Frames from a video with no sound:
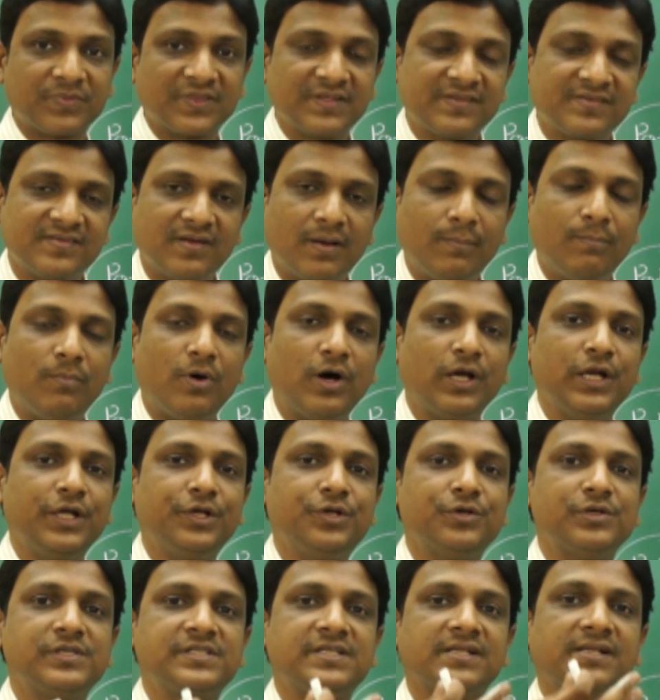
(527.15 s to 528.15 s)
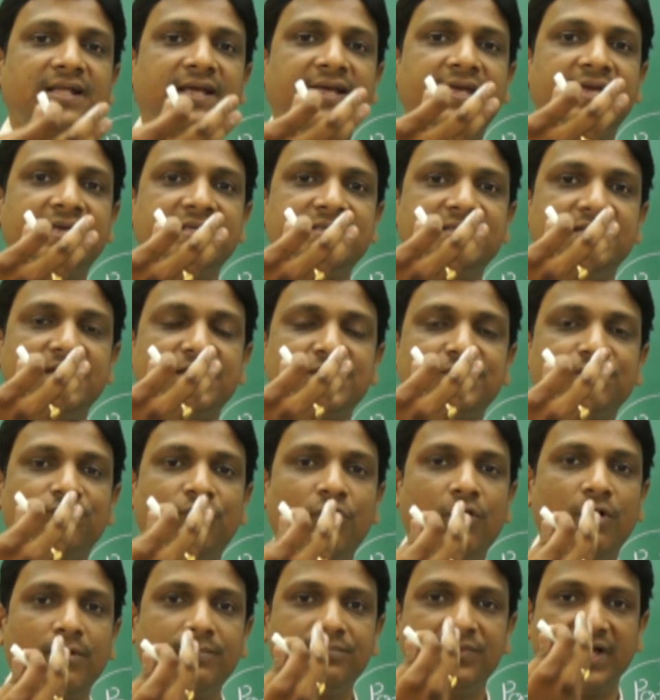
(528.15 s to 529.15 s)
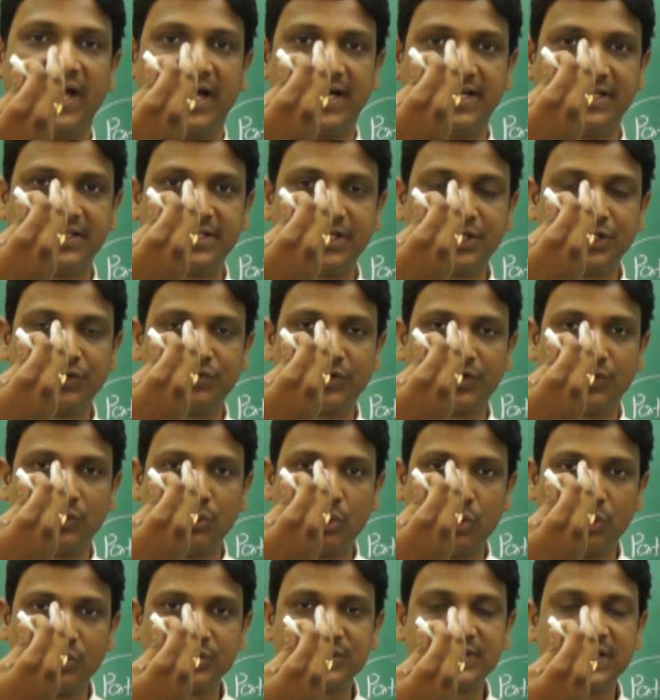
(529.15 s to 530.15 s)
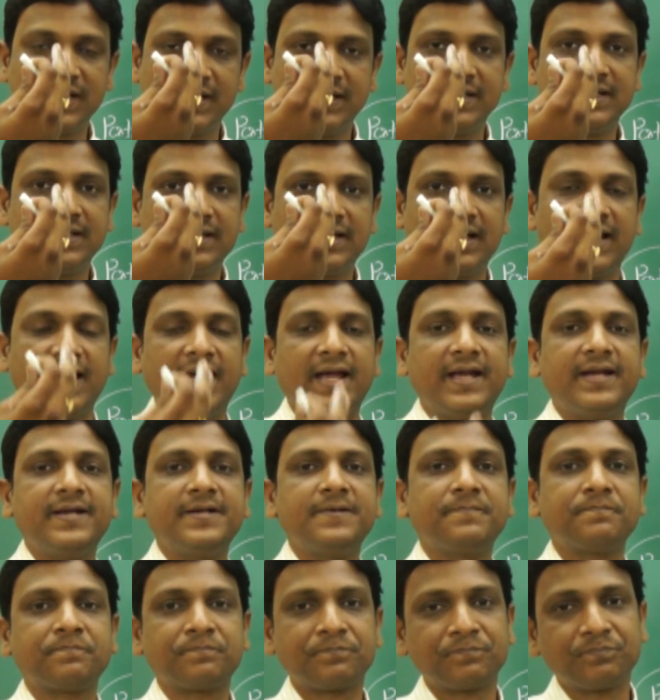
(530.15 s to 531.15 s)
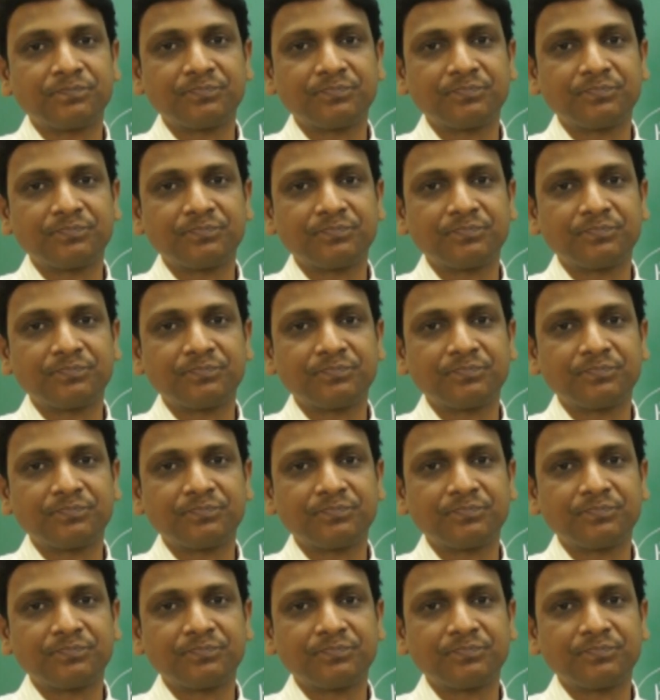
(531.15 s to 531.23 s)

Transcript: some molecules in the gaseous form, they enter your nose, and